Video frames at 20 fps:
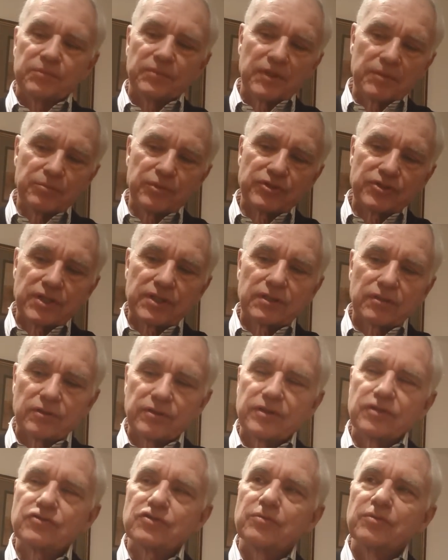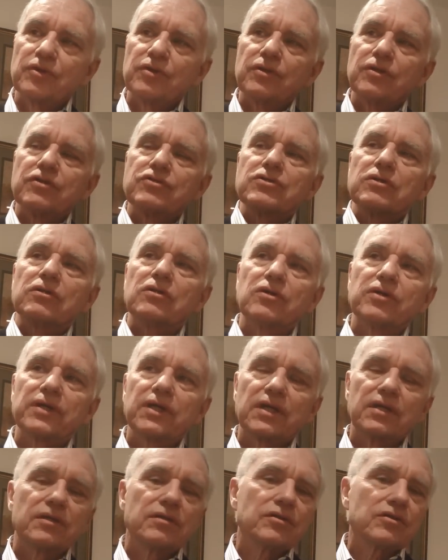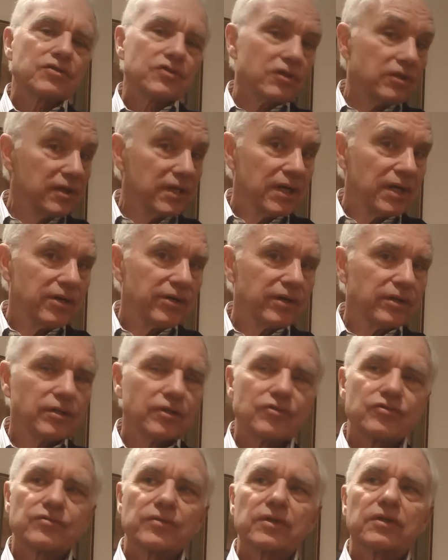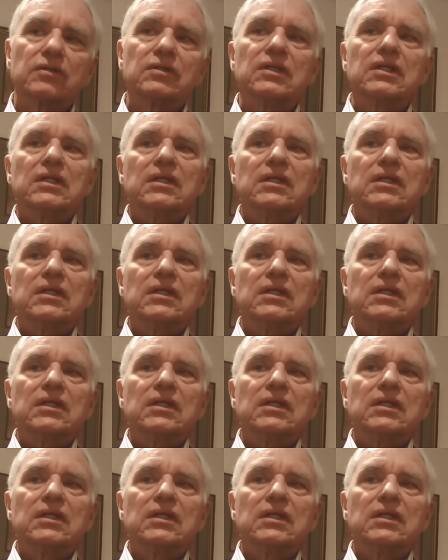in particular, these communities are located in a certain area in Israel